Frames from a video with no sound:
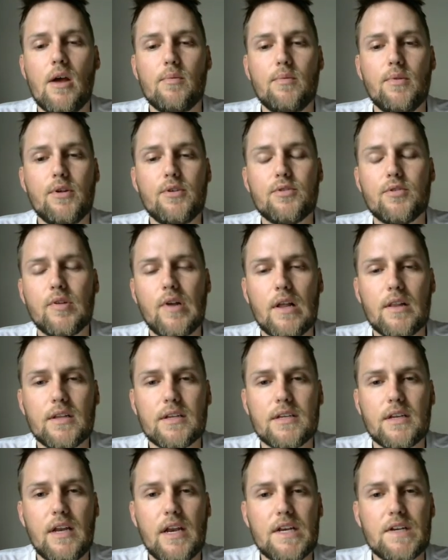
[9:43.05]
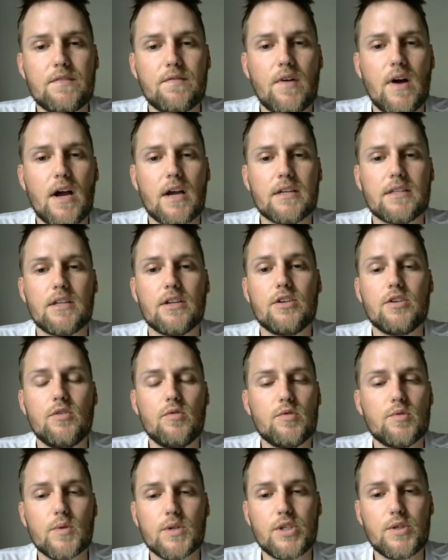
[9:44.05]
Please do not listen to any advice that
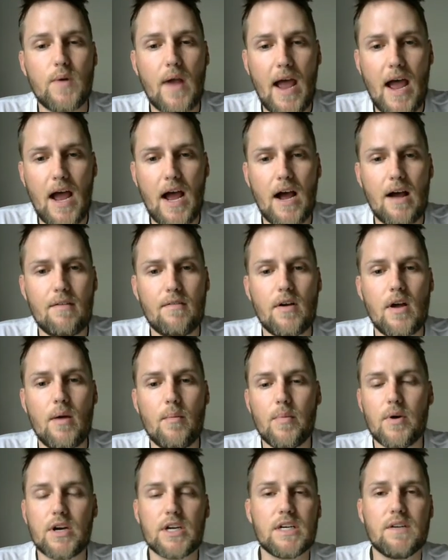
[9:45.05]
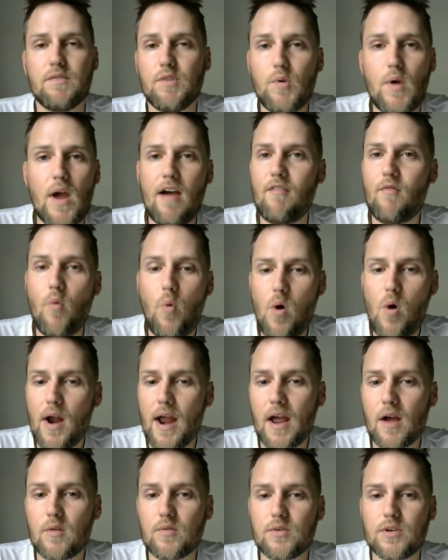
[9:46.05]
use what you have, because if you have
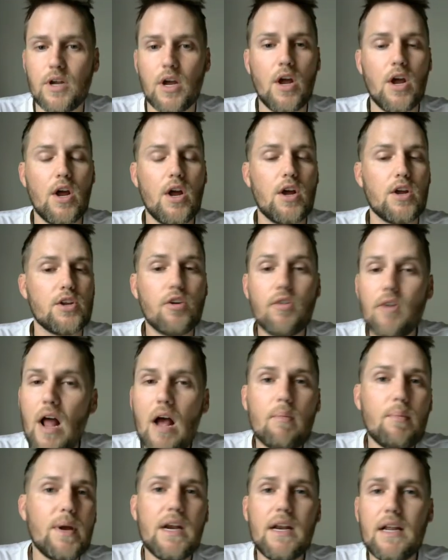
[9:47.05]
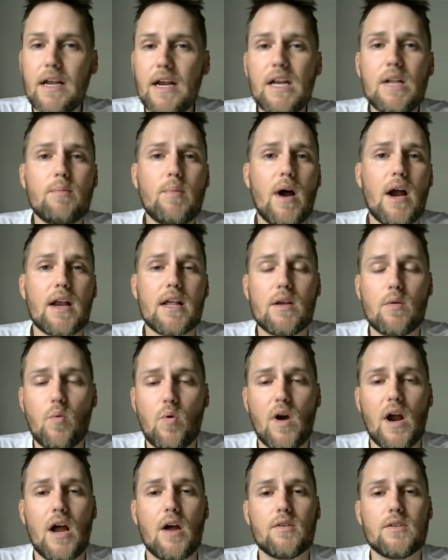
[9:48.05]
Warhound, you're not beating anybody.
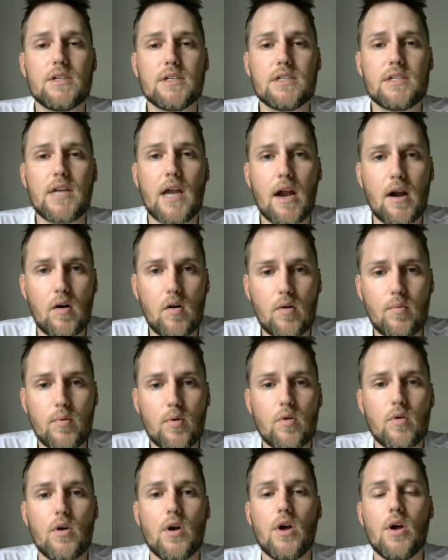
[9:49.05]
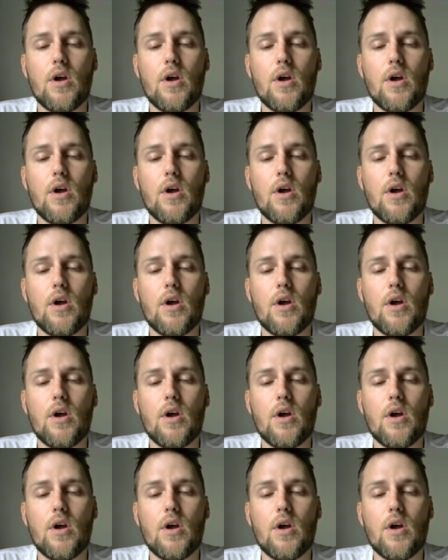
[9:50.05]
Warhound is terrible.